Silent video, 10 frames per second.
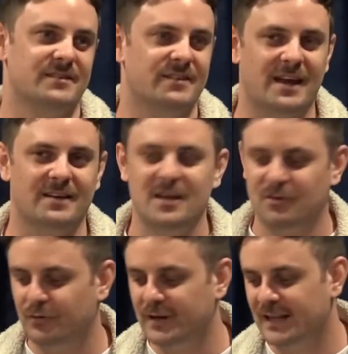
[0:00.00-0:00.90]
and
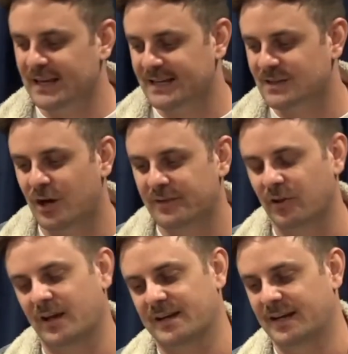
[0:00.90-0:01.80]
really it's kind of
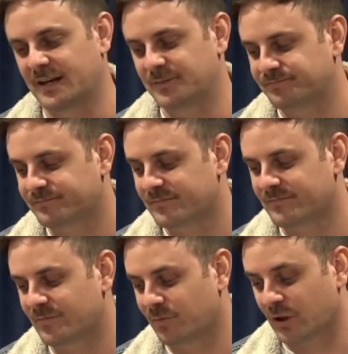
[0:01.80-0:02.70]
like a
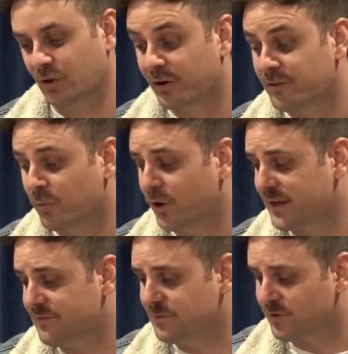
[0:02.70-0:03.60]
lot of the work,
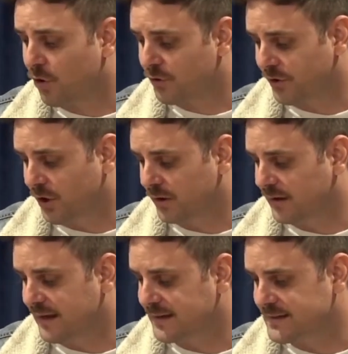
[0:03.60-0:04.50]
even with the crocodile and